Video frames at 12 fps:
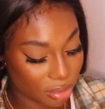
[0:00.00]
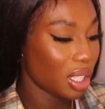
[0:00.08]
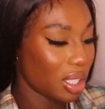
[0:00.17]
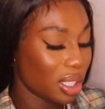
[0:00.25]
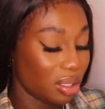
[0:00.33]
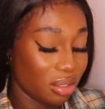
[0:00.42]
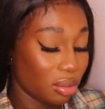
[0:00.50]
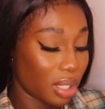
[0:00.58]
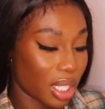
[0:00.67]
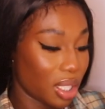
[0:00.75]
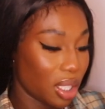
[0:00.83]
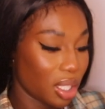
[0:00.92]
That's
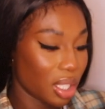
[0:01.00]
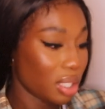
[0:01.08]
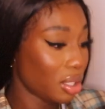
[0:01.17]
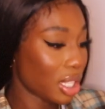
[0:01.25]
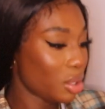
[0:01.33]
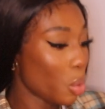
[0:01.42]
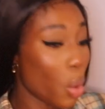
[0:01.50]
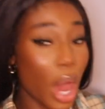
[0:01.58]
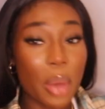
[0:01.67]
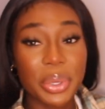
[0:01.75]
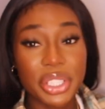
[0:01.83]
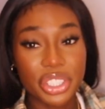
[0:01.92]
it. That's just all
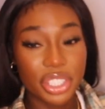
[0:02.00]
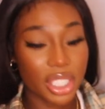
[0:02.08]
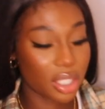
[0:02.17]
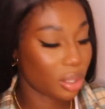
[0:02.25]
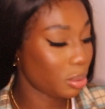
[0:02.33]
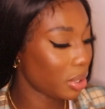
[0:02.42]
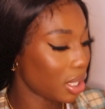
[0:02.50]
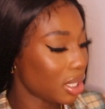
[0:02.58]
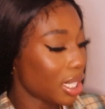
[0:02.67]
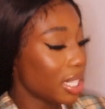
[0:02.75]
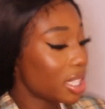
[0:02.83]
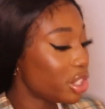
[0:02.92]
I want to do. I just want to
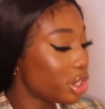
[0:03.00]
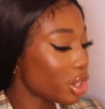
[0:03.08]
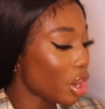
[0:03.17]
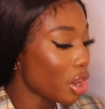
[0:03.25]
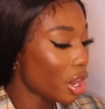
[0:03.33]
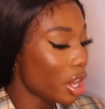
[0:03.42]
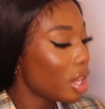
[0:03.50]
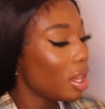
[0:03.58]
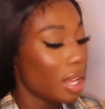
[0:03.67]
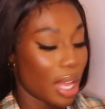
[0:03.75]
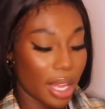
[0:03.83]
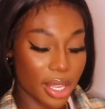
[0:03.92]
take a shot
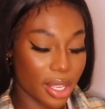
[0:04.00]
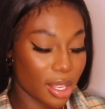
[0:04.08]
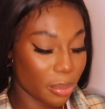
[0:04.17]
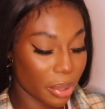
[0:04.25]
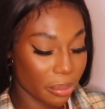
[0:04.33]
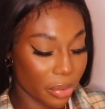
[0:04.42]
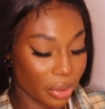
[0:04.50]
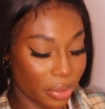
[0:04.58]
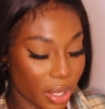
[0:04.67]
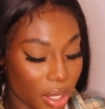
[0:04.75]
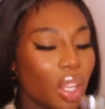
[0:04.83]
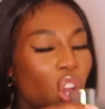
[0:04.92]
and keep it
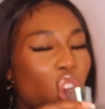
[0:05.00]
moving.